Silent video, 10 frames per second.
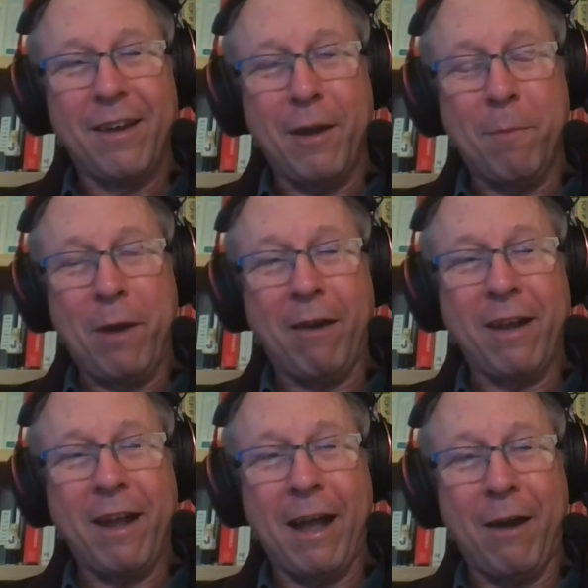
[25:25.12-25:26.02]
about
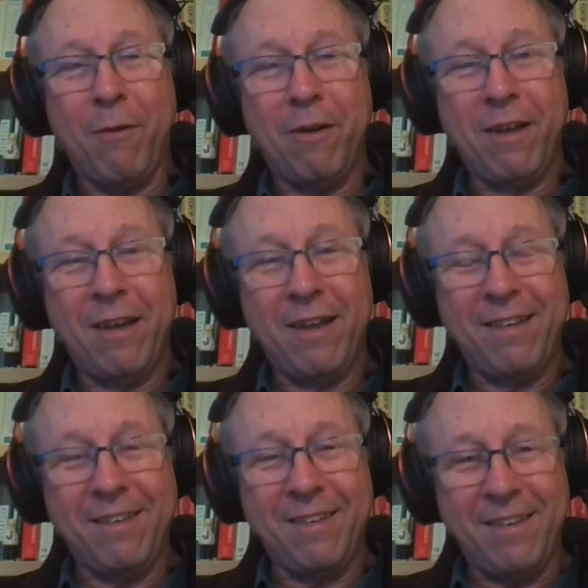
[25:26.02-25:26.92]
how
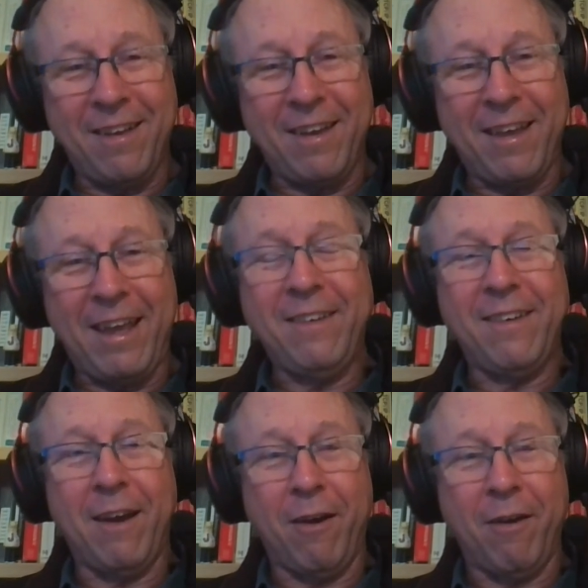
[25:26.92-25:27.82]
uh,
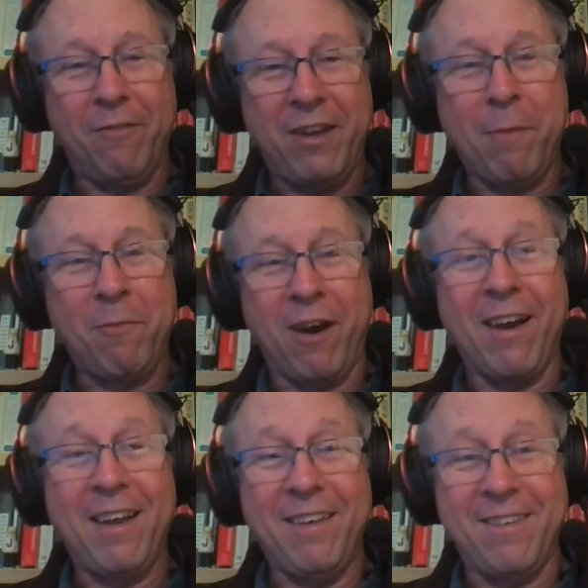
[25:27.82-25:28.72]
Intel or
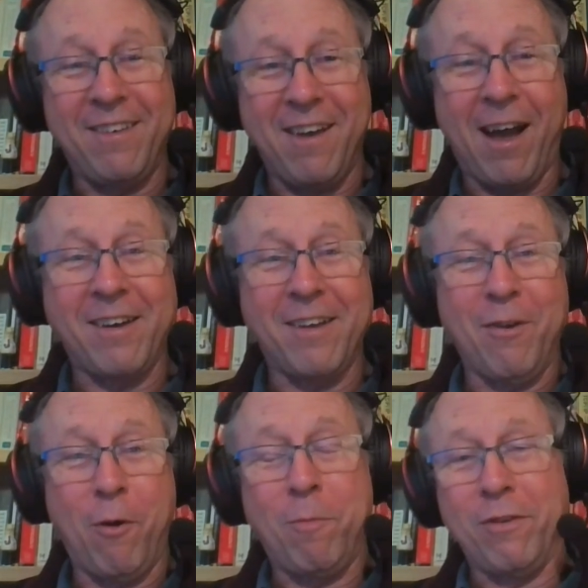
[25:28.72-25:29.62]
VMware is not
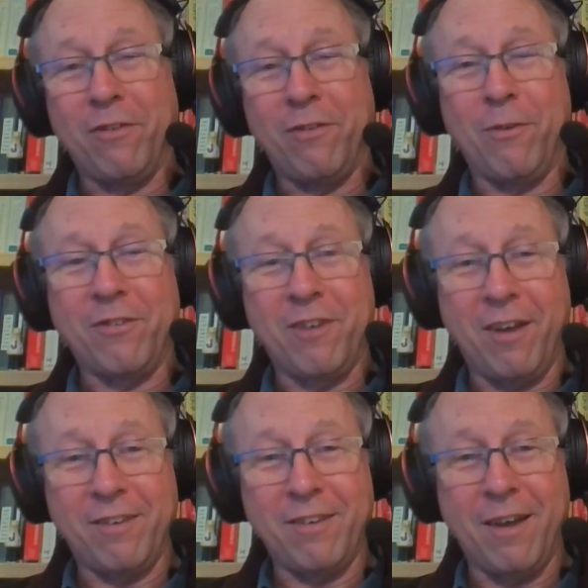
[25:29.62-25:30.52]
an open source
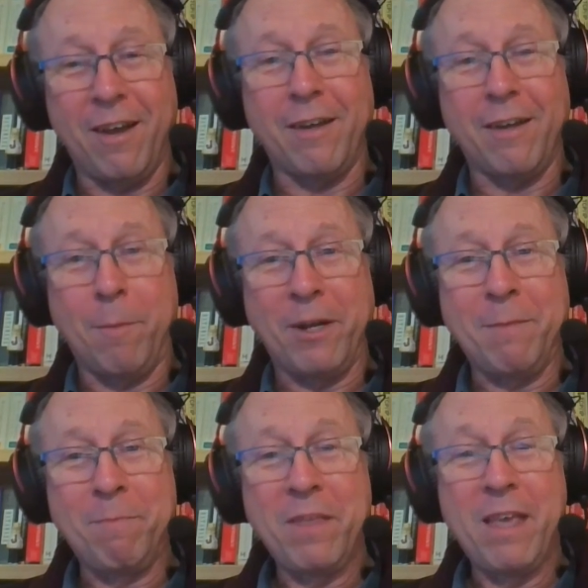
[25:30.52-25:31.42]
cus, uh,
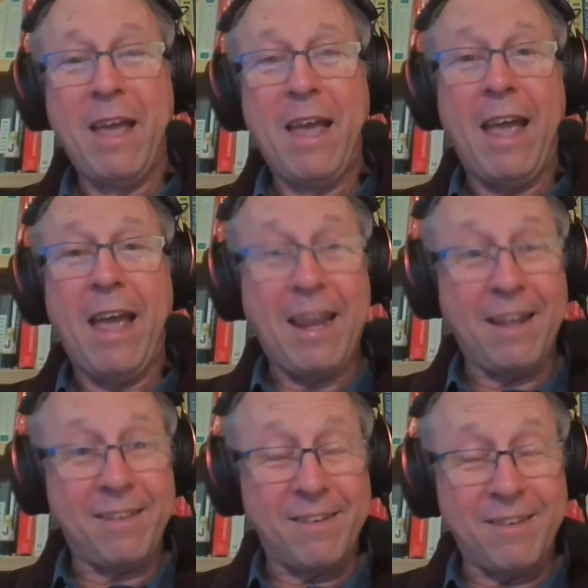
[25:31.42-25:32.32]
company. And
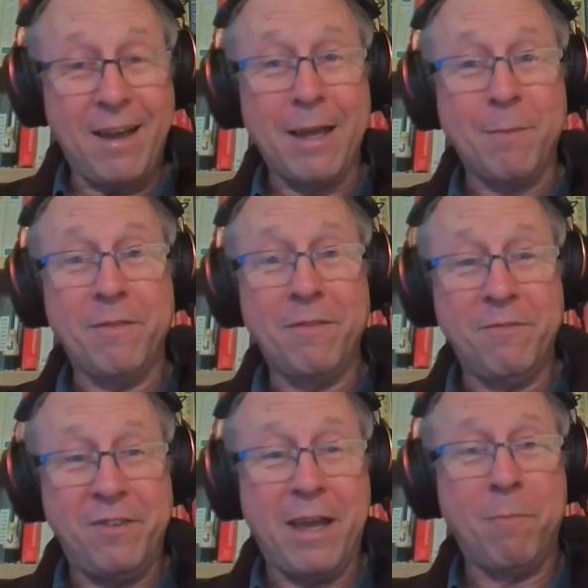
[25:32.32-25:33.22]
at the time,
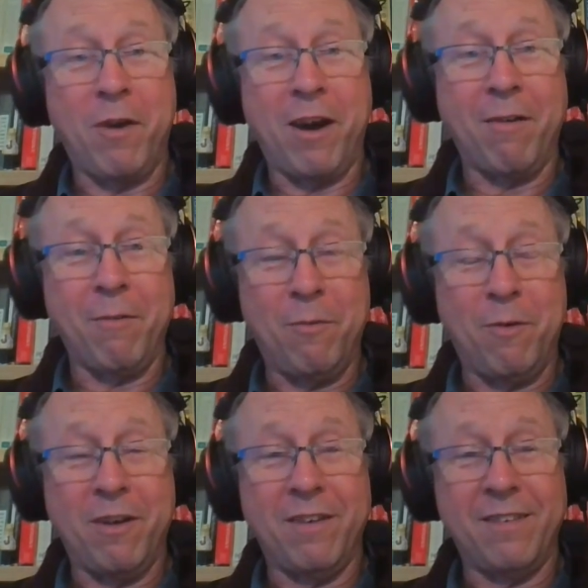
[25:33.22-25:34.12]
VMware
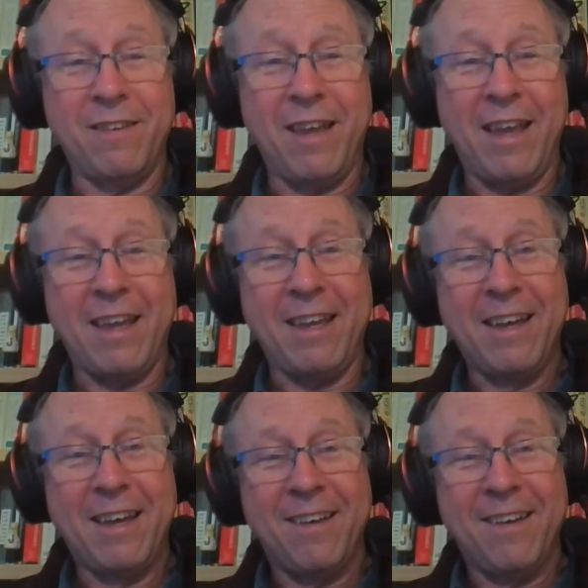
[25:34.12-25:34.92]
was a